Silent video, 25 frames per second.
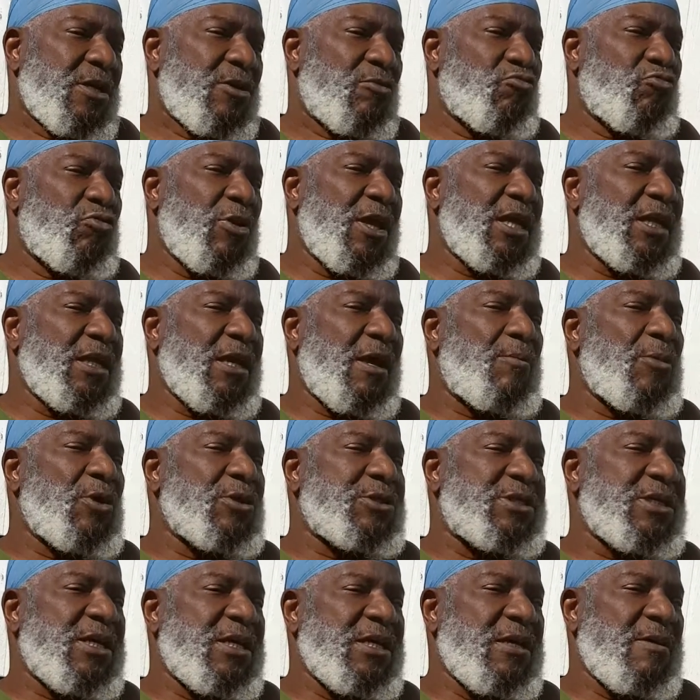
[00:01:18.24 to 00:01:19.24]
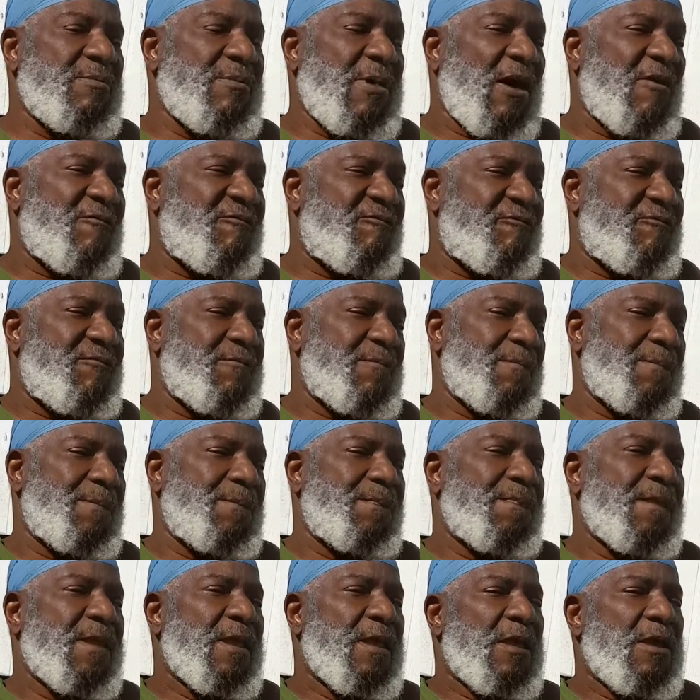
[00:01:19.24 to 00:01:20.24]
These kids, they wait on you to
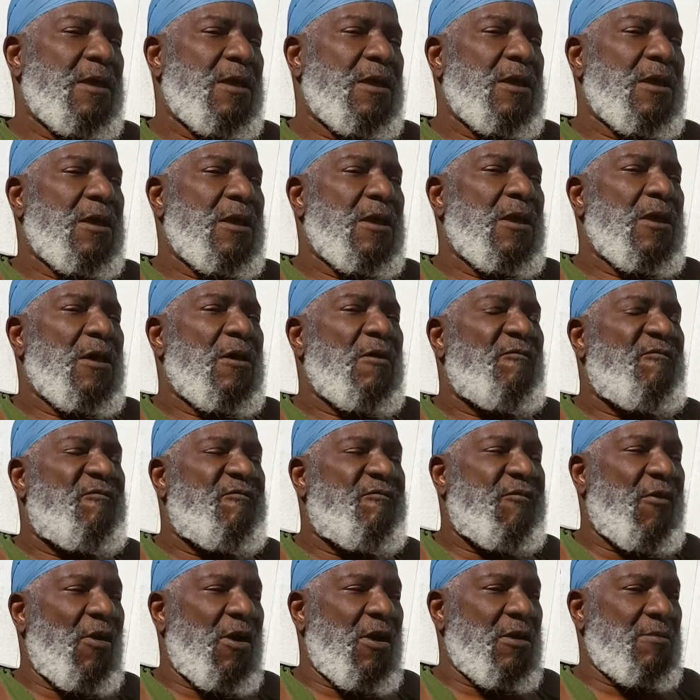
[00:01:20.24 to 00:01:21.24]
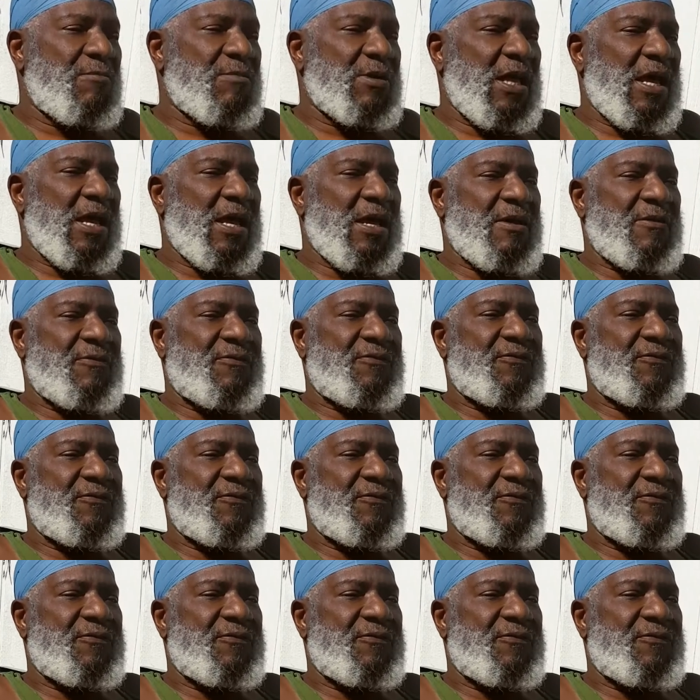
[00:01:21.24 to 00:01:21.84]
cook something or to fix something in their face.